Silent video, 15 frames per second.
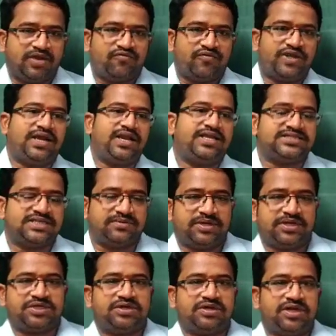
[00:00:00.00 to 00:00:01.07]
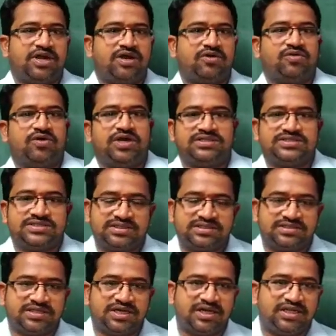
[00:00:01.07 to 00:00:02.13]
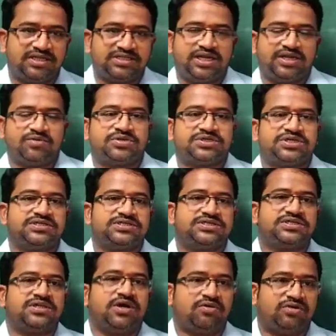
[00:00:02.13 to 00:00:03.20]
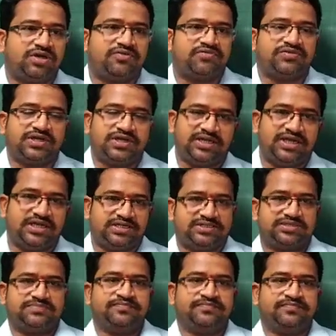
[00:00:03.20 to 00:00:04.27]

In final examination, you have to answer 33 questions out of 38.